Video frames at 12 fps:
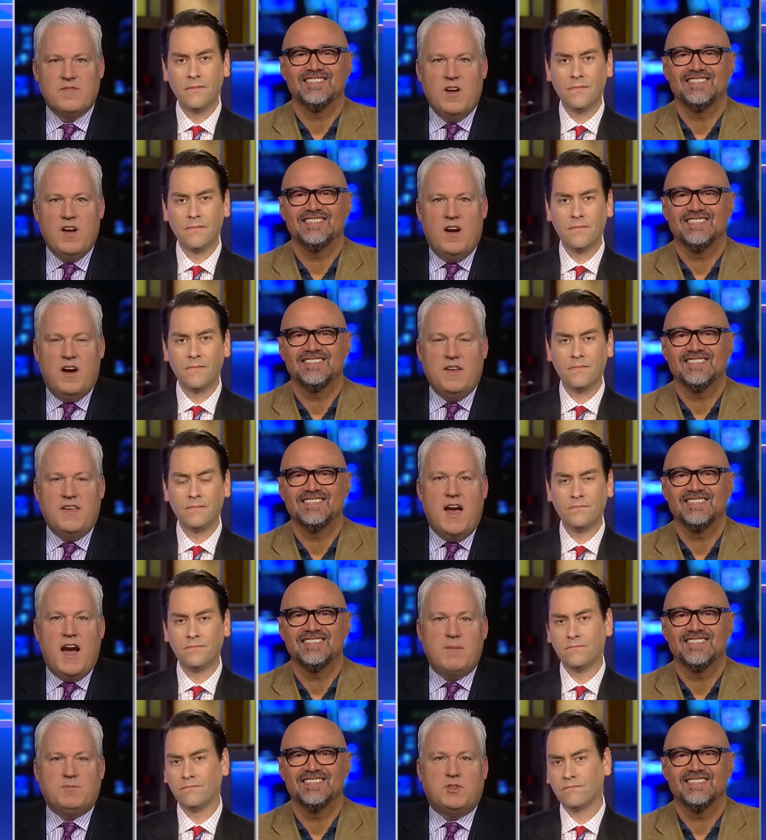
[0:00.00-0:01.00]
Speaker 1: Uh, yeah,
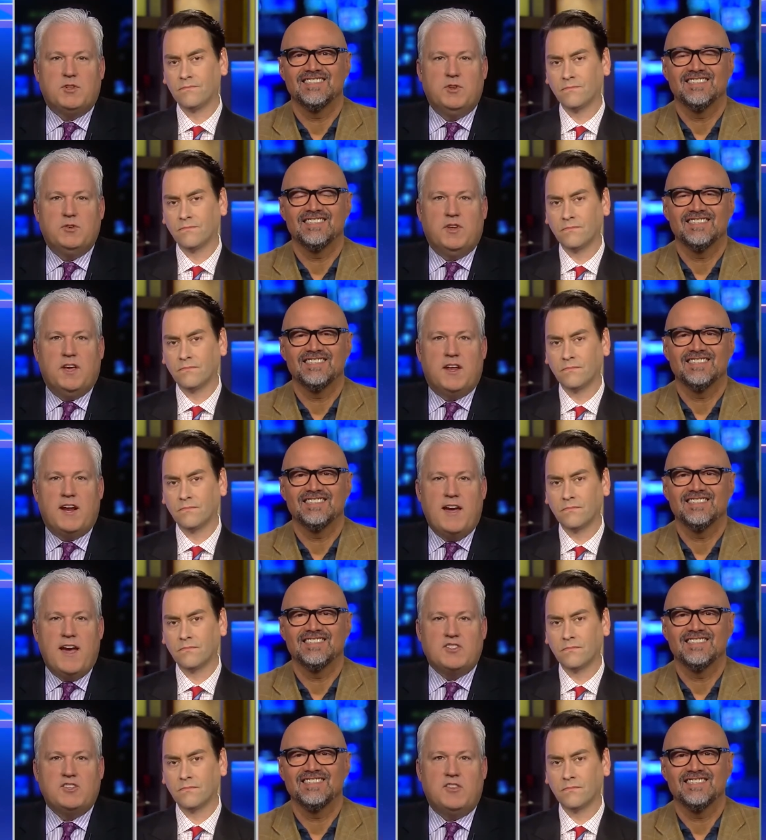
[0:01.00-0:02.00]
absolutely. And I
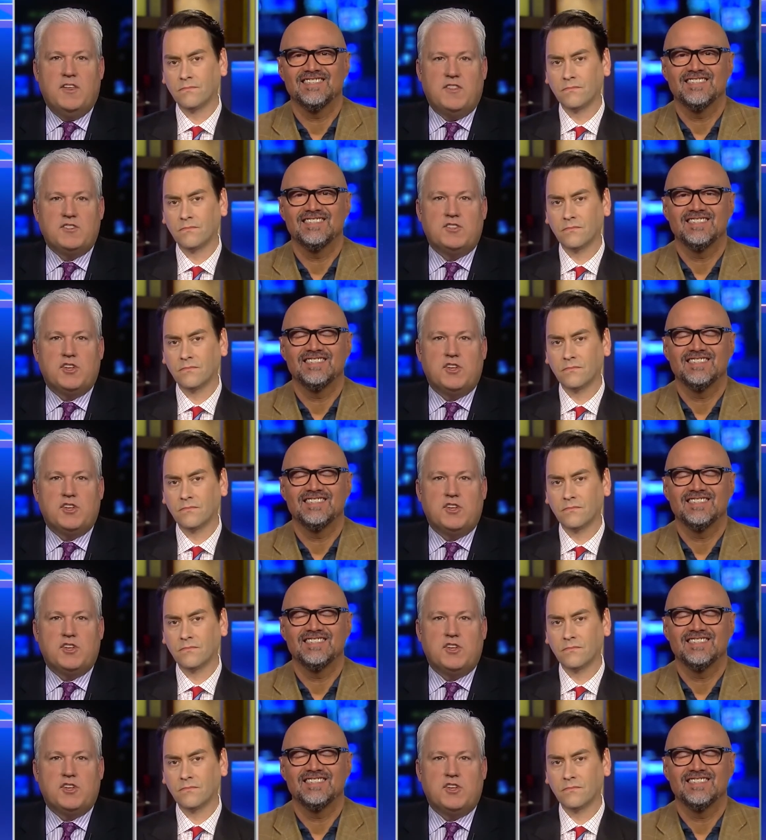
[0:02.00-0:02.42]
actually think this is a